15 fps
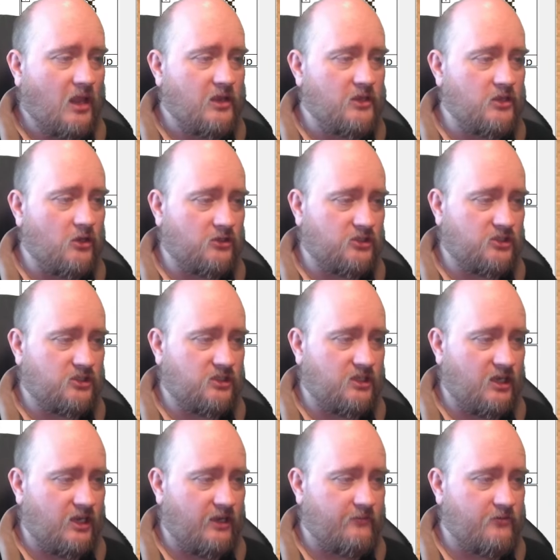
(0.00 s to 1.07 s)
just
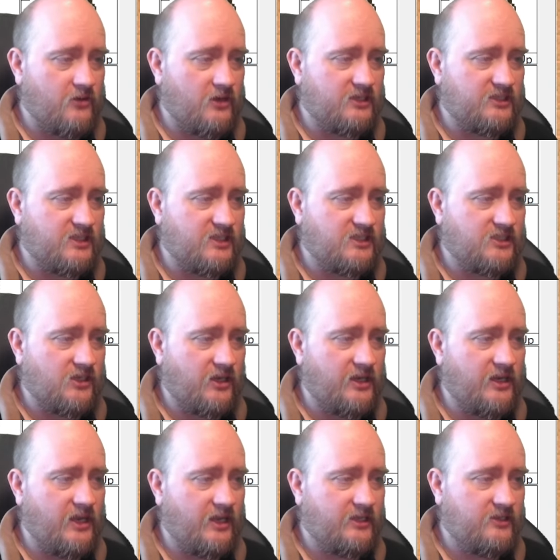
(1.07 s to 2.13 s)
a reference inside
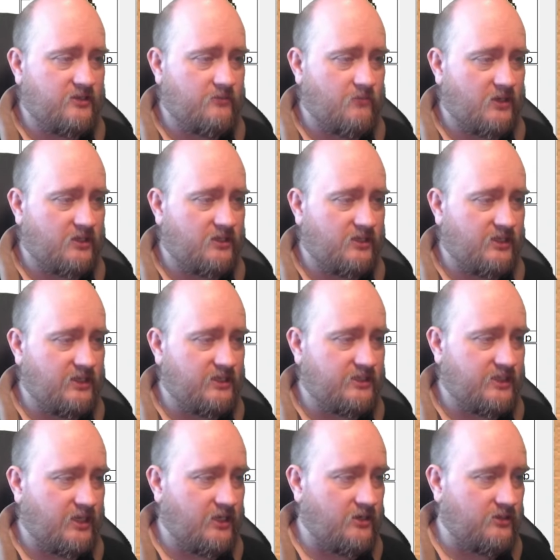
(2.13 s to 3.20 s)
that. But at least
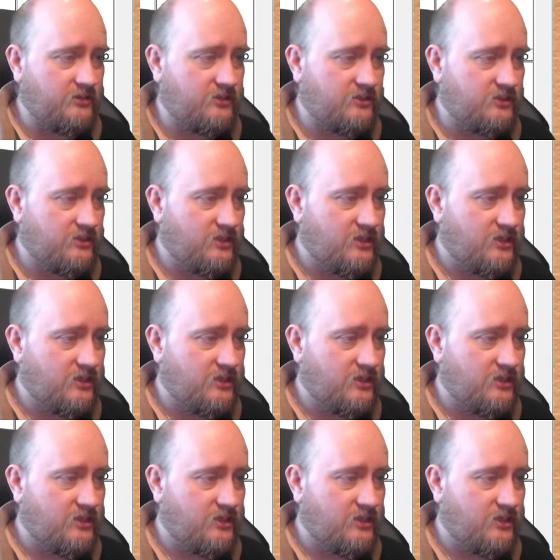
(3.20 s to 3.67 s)
I got